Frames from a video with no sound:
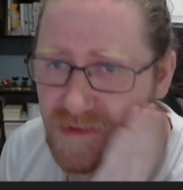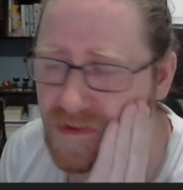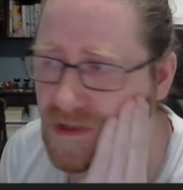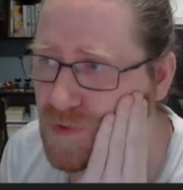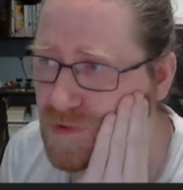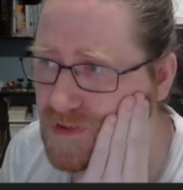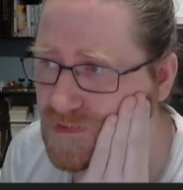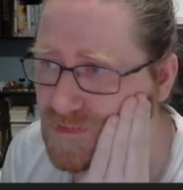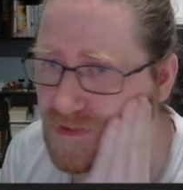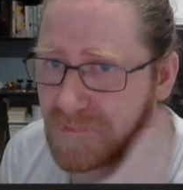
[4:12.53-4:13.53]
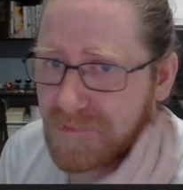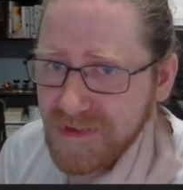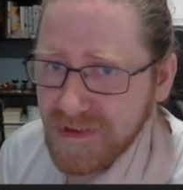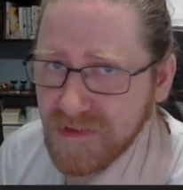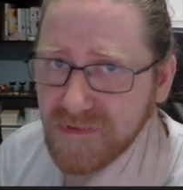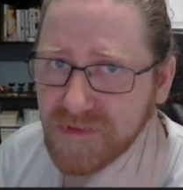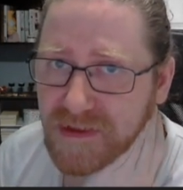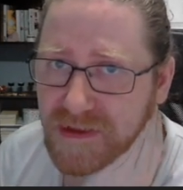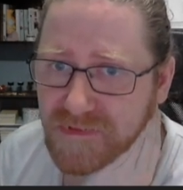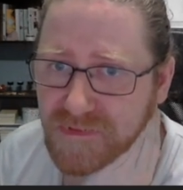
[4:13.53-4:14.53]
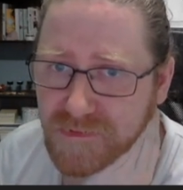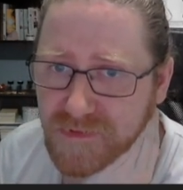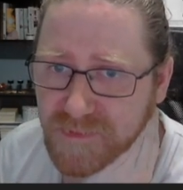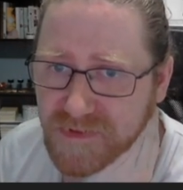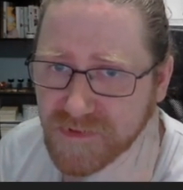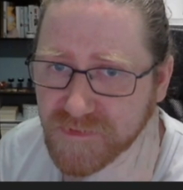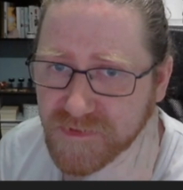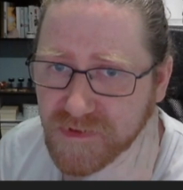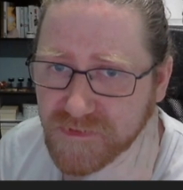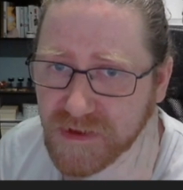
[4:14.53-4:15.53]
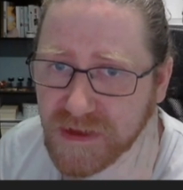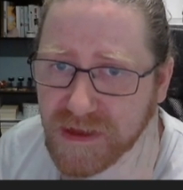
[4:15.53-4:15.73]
the opponent mana, so they can't do as many stuff at us,